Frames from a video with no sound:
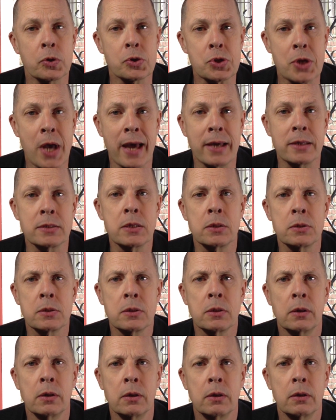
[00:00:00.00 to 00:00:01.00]

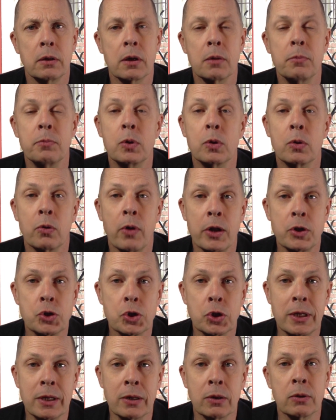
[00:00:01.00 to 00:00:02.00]
scientist, computer
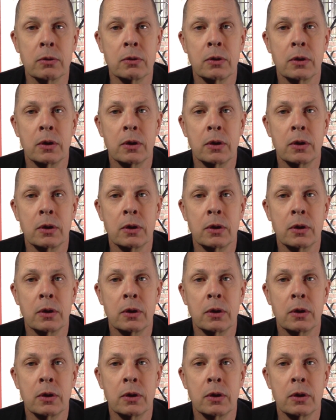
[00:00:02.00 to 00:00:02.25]
engineer,